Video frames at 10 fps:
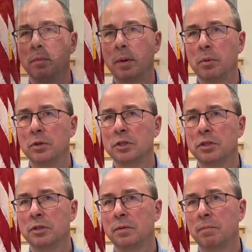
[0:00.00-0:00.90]

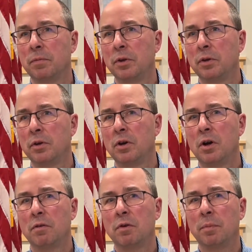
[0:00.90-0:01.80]
members.
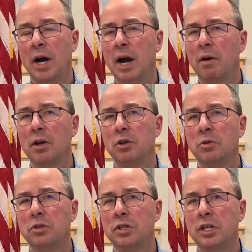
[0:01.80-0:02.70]
From hiring a new
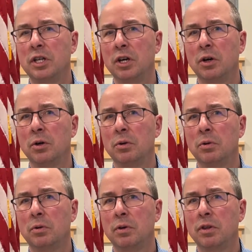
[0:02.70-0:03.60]
CEO,
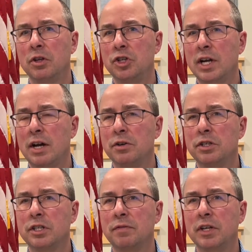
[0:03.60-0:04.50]
the
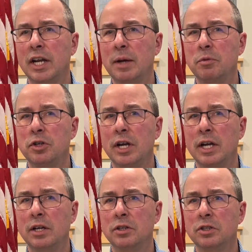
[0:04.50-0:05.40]
challenges of a name
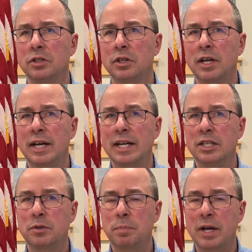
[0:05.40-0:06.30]
change, an
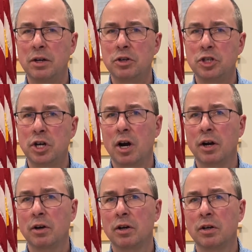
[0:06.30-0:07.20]
expanded
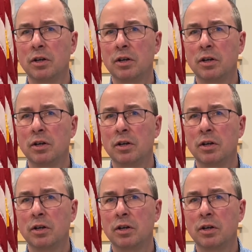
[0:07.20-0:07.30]
charter,